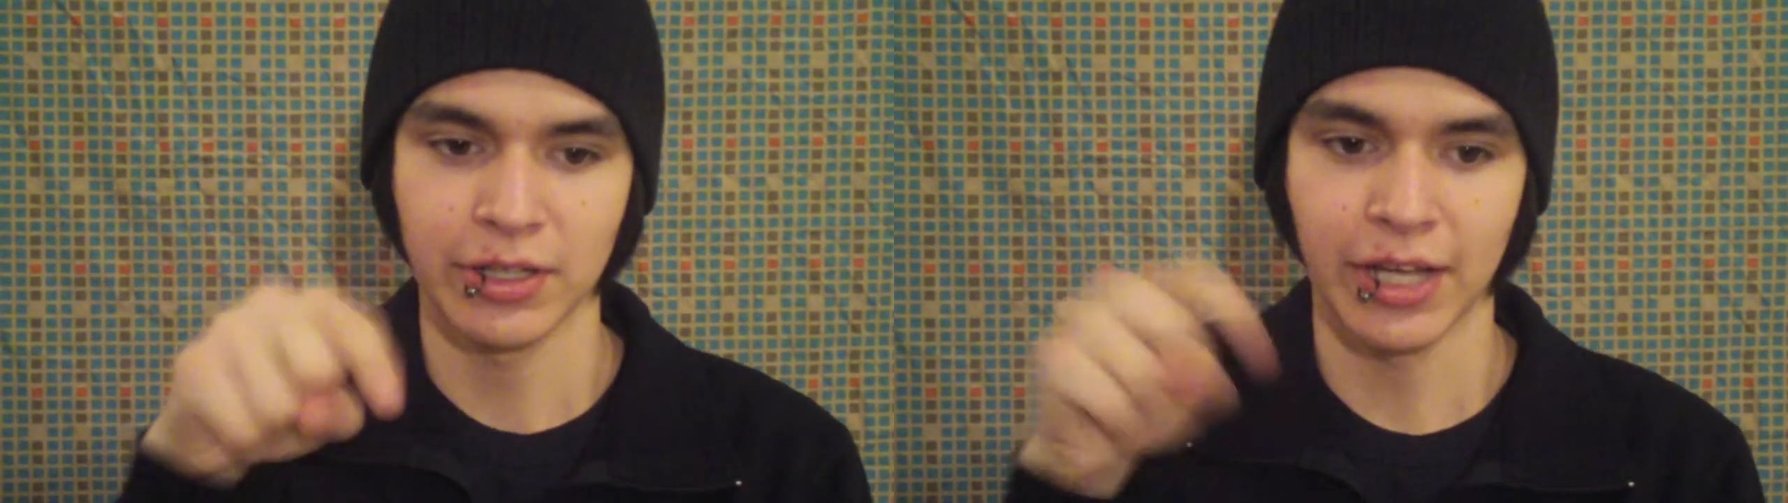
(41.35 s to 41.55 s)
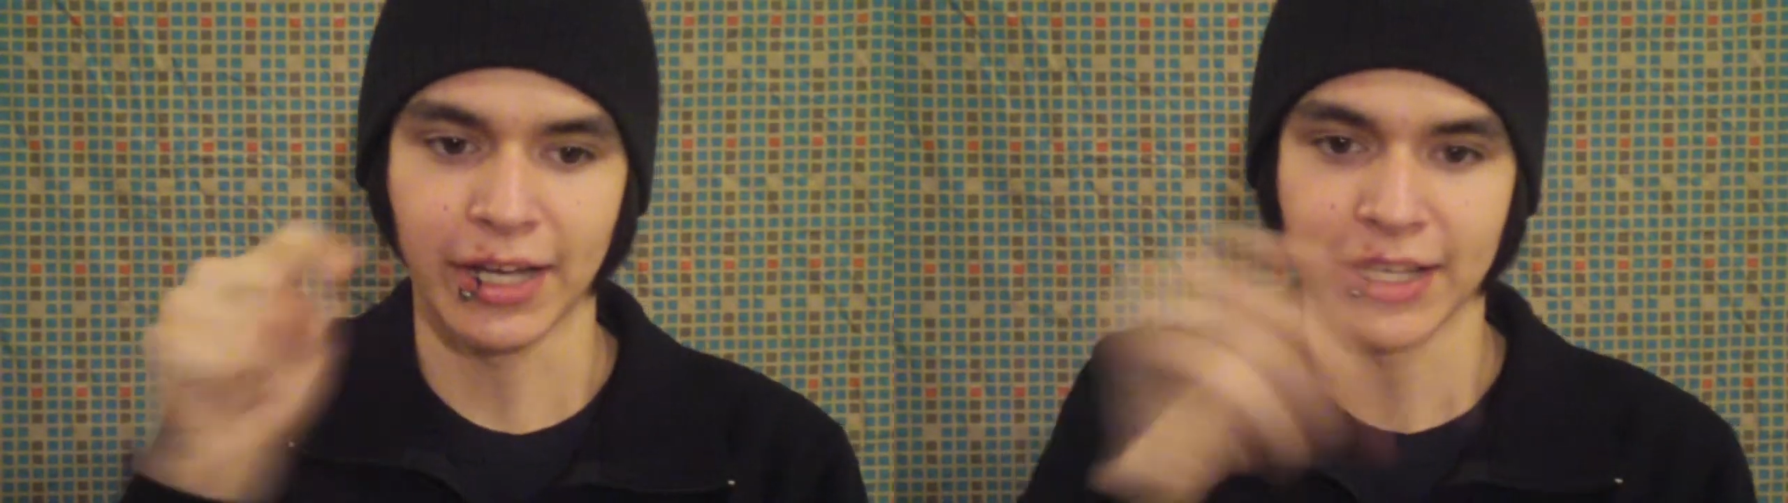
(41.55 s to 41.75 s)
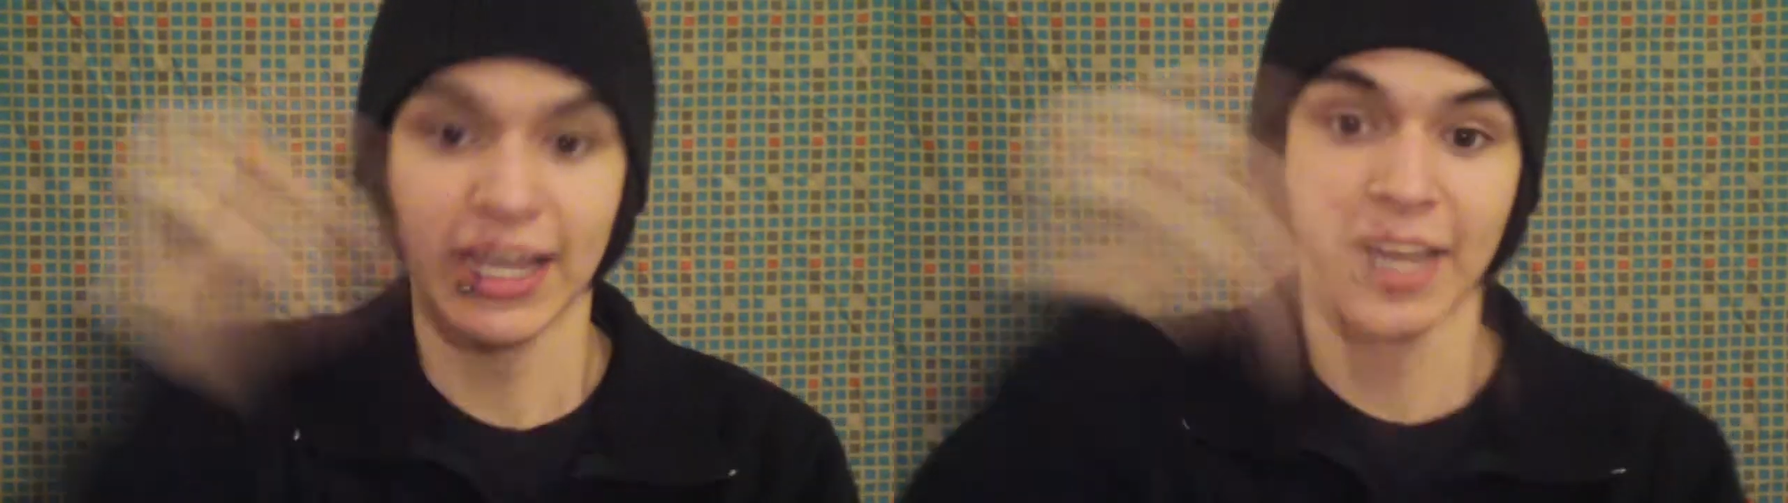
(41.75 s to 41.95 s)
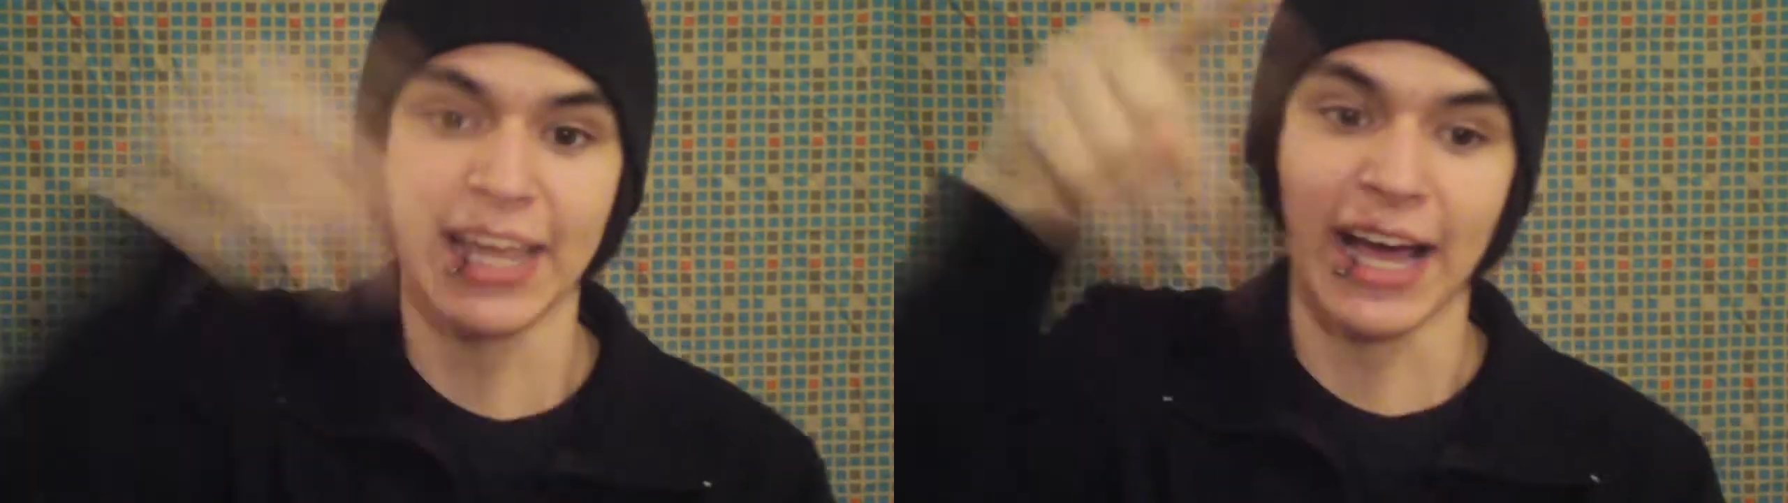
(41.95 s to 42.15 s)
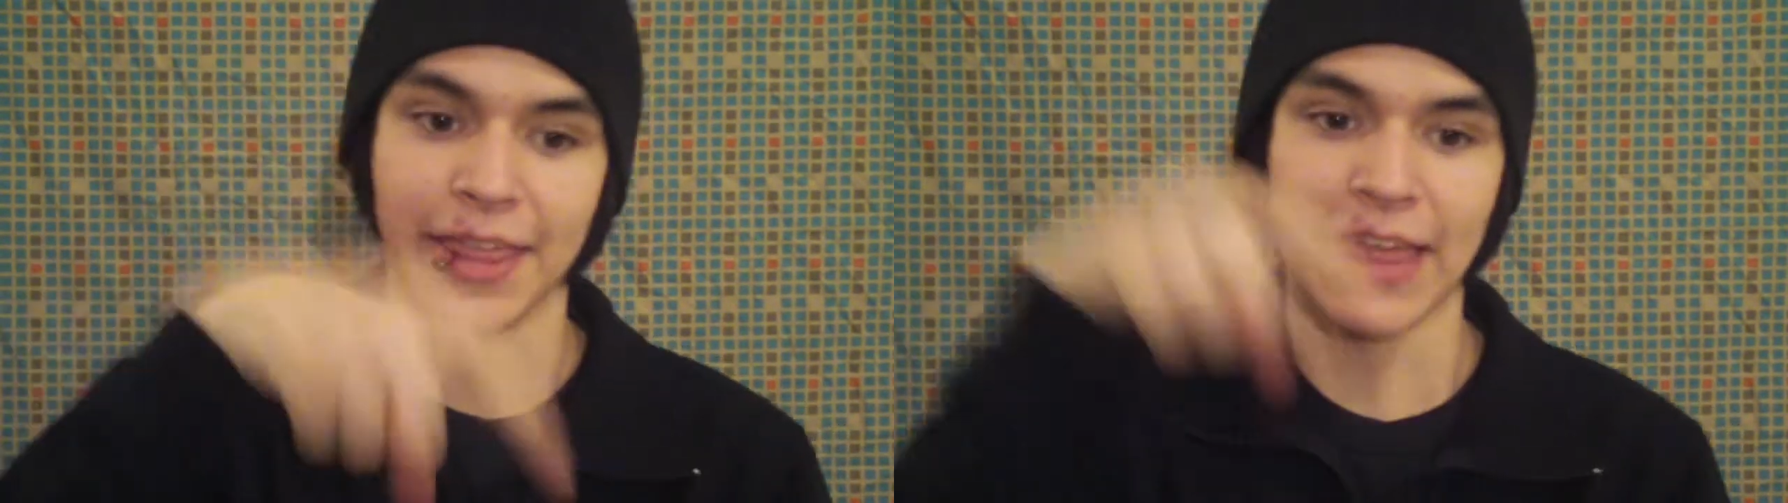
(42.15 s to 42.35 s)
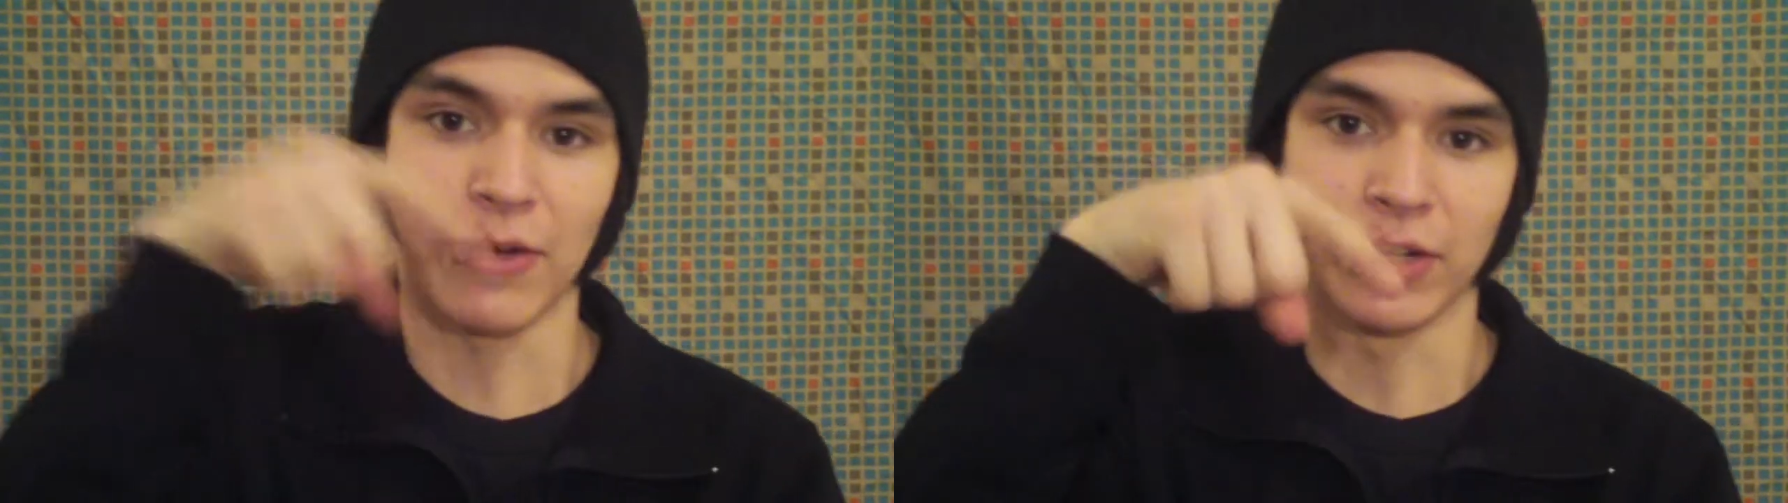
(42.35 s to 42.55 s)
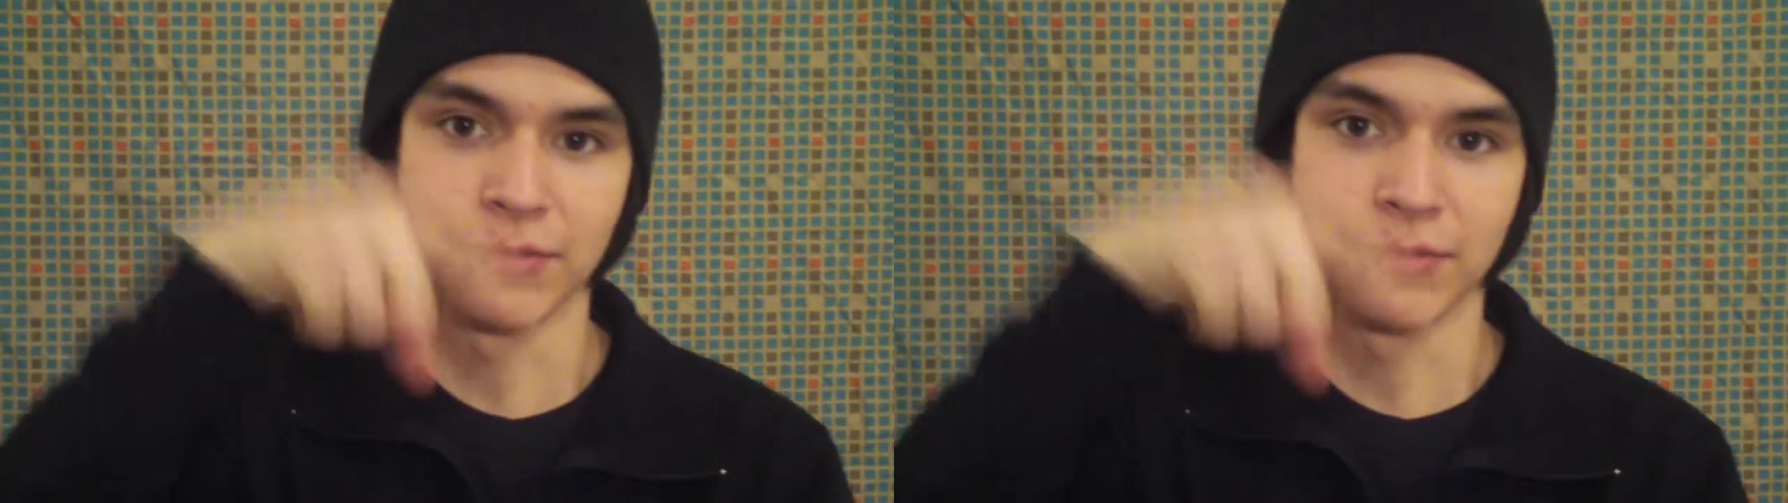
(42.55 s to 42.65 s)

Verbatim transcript: Yeah, yeah, yeah, that